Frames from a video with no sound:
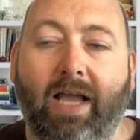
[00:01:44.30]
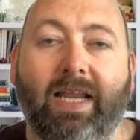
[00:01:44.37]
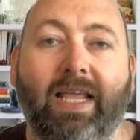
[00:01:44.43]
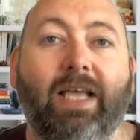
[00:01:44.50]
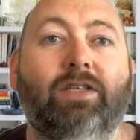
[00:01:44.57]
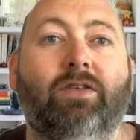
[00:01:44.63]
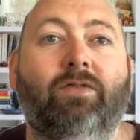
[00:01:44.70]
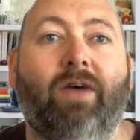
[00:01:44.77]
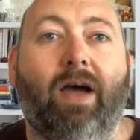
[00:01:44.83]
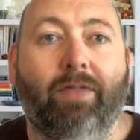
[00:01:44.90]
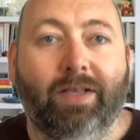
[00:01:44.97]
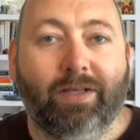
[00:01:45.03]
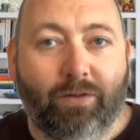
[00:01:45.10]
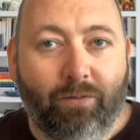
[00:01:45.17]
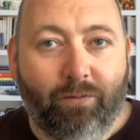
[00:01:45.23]
ideas of how
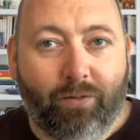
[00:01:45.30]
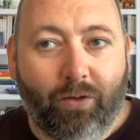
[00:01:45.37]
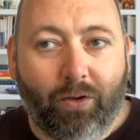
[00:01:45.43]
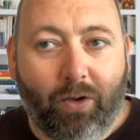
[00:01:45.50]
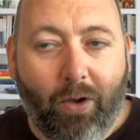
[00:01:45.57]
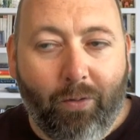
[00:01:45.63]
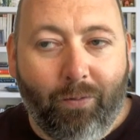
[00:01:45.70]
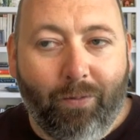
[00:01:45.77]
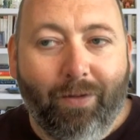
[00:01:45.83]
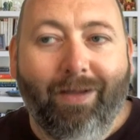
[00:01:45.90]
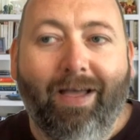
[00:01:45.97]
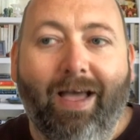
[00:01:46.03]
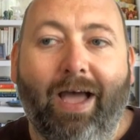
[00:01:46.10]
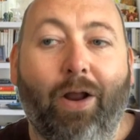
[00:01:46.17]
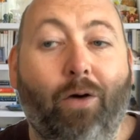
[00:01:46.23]
this stuff can go,
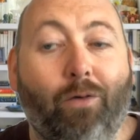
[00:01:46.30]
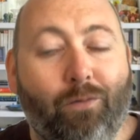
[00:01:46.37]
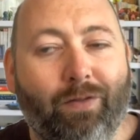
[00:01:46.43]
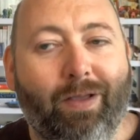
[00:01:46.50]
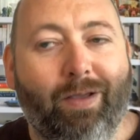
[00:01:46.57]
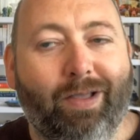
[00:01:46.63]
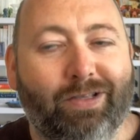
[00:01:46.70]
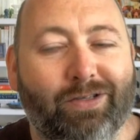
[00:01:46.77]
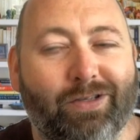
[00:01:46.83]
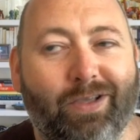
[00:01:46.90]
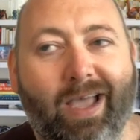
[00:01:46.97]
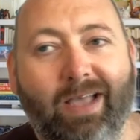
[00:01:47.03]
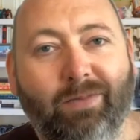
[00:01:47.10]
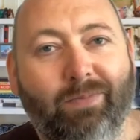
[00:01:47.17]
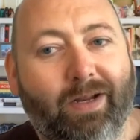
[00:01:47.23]
and hopefully it
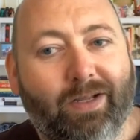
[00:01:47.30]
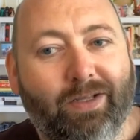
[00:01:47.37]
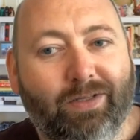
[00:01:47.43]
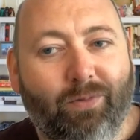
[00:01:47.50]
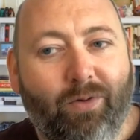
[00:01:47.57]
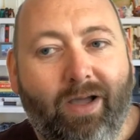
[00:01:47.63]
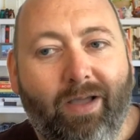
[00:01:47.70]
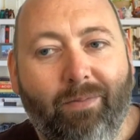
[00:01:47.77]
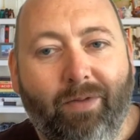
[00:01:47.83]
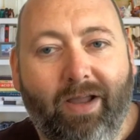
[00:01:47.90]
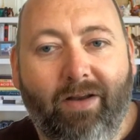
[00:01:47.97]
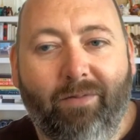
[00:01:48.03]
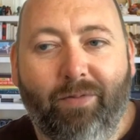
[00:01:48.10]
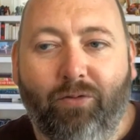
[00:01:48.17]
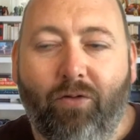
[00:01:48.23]
doesn't get as bad as what I'm
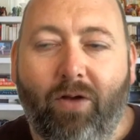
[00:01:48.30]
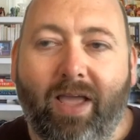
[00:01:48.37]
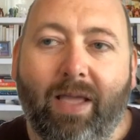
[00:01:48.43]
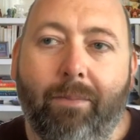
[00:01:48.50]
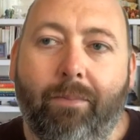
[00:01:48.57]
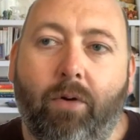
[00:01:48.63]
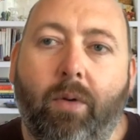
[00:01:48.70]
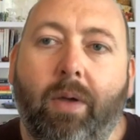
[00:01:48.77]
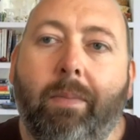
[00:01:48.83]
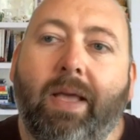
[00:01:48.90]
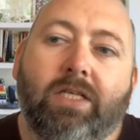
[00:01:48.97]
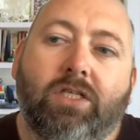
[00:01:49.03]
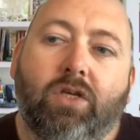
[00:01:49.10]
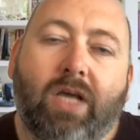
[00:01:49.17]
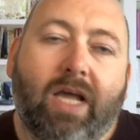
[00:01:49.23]
kind of portraying, but it
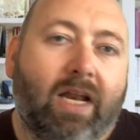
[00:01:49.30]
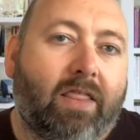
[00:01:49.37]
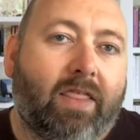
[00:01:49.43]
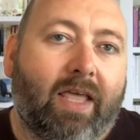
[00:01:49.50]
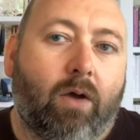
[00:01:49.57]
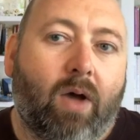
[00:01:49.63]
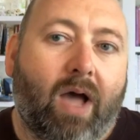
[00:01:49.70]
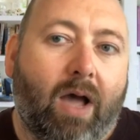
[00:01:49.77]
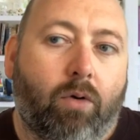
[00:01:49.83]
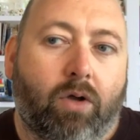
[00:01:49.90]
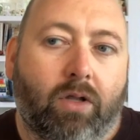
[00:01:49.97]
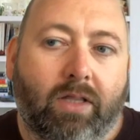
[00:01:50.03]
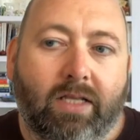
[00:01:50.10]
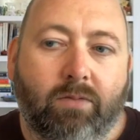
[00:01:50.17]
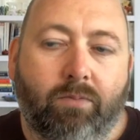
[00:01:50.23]
makes you kind of think, how
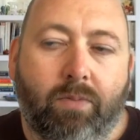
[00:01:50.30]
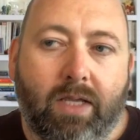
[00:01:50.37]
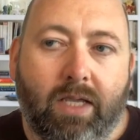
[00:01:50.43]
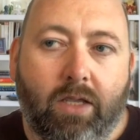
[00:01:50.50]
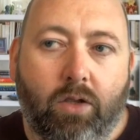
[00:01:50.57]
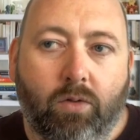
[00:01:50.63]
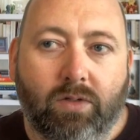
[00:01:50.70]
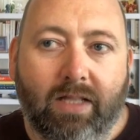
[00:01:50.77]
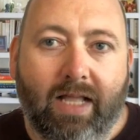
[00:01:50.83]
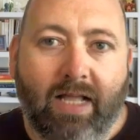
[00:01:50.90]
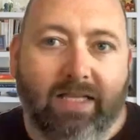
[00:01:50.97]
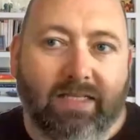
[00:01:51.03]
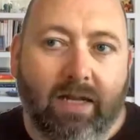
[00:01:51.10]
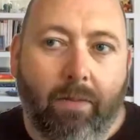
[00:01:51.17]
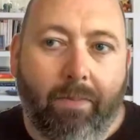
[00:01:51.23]
could this be
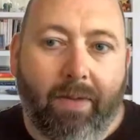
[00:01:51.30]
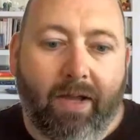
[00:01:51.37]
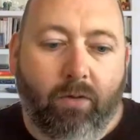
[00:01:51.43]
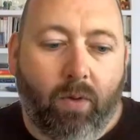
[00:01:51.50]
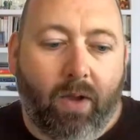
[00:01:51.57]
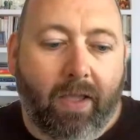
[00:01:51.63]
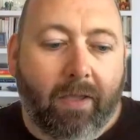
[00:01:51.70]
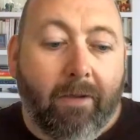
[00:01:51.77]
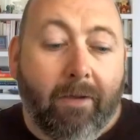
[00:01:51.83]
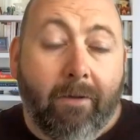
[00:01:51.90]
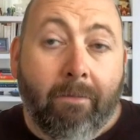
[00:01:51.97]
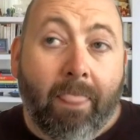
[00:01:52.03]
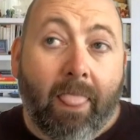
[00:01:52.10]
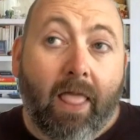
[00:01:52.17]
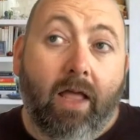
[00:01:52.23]
utilized in a bad way?
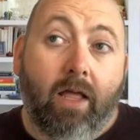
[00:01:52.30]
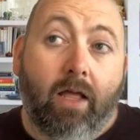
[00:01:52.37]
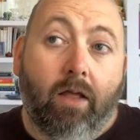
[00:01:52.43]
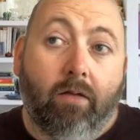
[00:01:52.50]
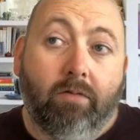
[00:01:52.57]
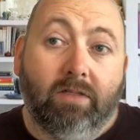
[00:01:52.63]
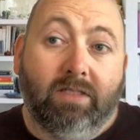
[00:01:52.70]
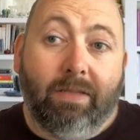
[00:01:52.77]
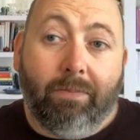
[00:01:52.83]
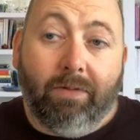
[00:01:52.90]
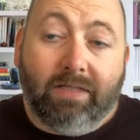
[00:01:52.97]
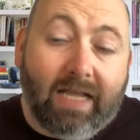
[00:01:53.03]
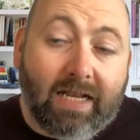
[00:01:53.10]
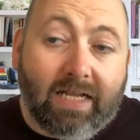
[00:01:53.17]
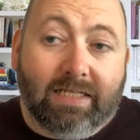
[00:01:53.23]

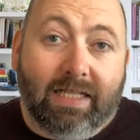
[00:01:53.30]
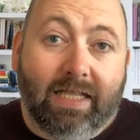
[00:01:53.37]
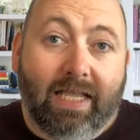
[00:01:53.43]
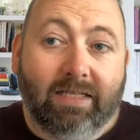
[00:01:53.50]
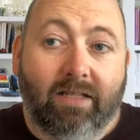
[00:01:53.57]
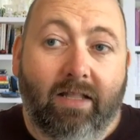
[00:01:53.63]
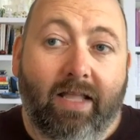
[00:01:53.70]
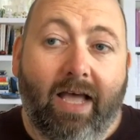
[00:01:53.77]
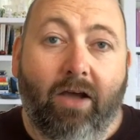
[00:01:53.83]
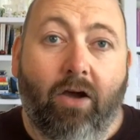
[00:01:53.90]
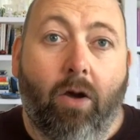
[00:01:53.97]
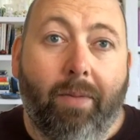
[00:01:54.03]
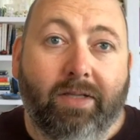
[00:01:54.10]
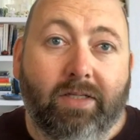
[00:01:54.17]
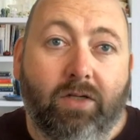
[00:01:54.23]
Simultaneously, yesterday I
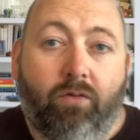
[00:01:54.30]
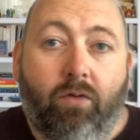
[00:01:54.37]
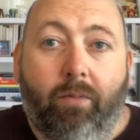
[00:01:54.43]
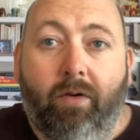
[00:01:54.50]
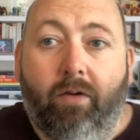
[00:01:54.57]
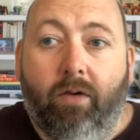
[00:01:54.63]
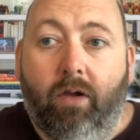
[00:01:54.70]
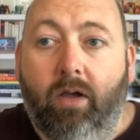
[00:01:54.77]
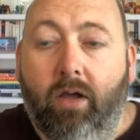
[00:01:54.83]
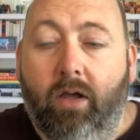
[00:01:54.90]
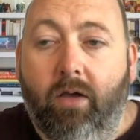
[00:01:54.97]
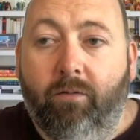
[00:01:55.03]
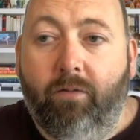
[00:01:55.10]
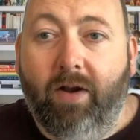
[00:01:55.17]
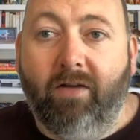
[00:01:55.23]
got a message from
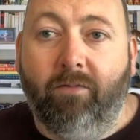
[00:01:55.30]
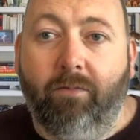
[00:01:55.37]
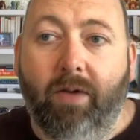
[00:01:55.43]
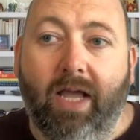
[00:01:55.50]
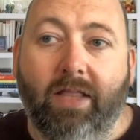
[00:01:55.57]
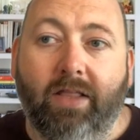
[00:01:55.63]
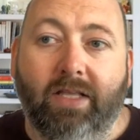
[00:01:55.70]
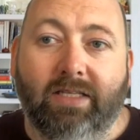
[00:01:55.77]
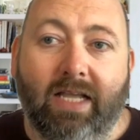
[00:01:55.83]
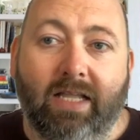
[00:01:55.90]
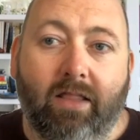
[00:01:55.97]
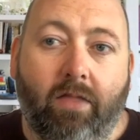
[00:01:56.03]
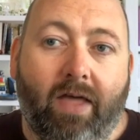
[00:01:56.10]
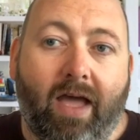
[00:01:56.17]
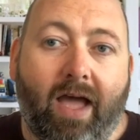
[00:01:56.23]
a friend of mine that
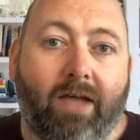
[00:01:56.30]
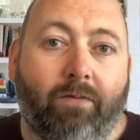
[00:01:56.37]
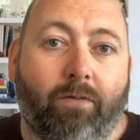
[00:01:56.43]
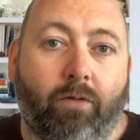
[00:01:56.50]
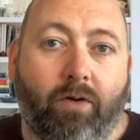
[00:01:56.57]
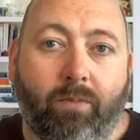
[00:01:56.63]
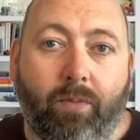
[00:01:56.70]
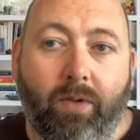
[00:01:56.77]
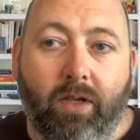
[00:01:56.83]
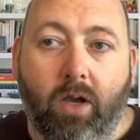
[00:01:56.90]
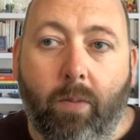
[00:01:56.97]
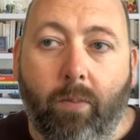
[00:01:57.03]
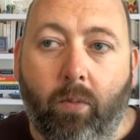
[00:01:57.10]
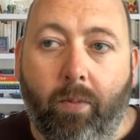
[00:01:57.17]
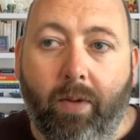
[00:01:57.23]
said that their iPhone had been
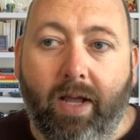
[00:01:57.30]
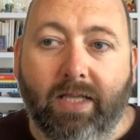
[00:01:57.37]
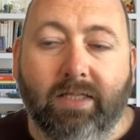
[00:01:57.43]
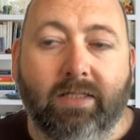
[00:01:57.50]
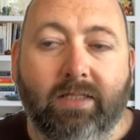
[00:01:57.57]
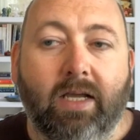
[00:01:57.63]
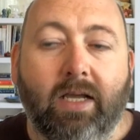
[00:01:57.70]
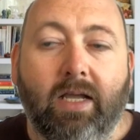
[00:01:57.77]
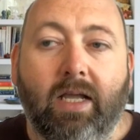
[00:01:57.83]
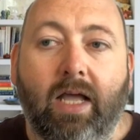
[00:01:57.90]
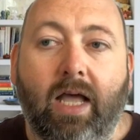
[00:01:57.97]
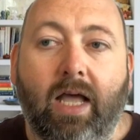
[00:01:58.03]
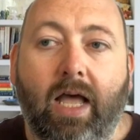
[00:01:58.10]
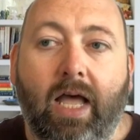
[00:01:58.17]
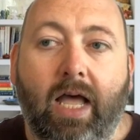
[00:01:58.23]
compromised,
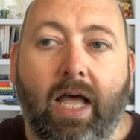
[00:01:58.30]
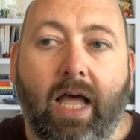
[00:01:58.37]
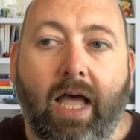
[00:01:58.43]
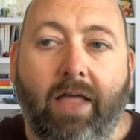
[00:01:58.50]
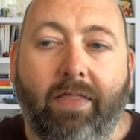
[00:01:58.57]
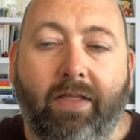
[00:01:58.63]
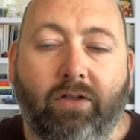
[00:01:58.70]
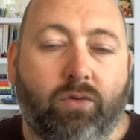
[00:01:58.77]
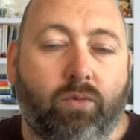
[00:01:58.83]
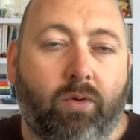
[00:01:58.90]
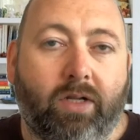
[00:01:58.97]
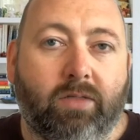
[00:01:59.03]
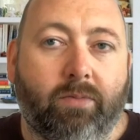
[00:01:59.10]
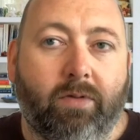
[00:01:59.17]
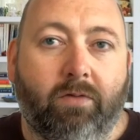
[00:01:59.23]
and they just
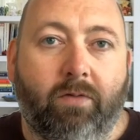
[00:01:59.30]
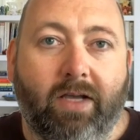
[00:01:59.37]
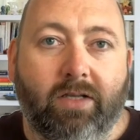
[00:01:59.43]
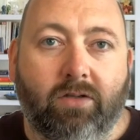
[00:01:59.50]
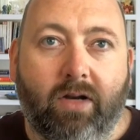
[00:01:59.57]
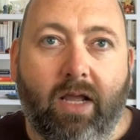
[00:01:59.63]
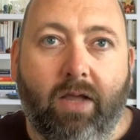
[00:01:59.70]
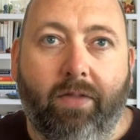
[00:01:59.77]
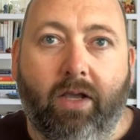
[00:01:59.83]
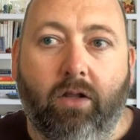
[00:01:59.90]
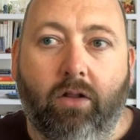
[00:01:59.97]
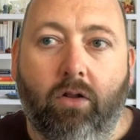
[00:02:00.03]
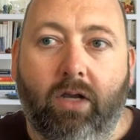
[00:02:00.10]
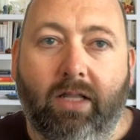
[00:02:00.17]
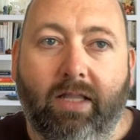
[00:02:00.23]
wanted some advice on how they
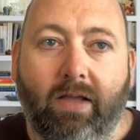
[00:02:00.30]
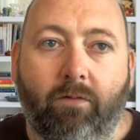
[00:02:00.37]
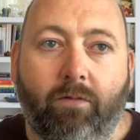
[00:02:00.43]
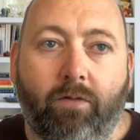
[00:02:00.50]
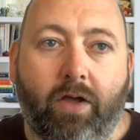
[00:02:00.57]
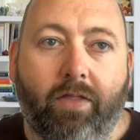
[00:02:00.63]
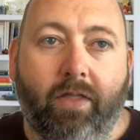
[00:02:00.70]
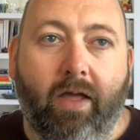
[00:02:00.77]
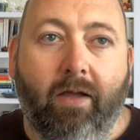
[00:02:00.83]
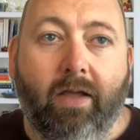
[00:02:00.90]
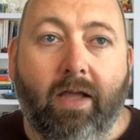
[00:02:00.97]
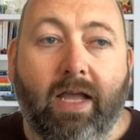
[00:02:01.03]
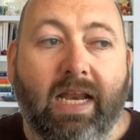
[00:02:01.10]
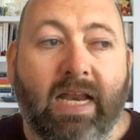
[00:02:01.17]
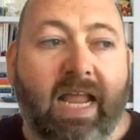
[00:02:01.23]
could lock it down further.
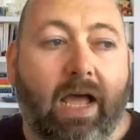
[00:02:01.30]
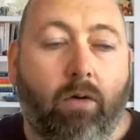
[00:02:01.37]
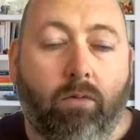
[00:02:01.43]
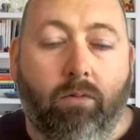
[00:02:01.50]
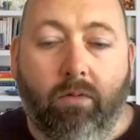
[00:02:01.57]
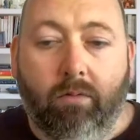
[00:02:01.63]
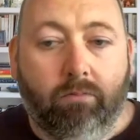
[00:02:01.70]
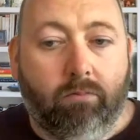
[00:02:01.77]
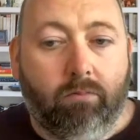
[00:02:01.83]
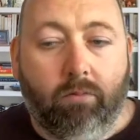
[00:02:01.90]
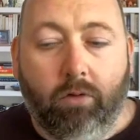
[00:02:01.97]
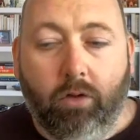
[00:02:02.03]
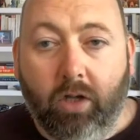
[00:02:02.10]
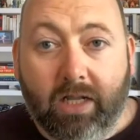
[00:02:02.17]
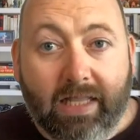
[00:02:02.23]
Now,
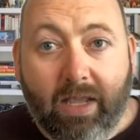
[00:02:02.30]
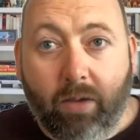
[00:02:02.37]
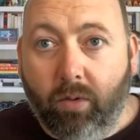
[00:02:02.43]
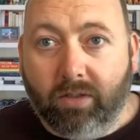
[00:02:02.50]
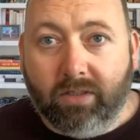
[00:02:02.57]
luckily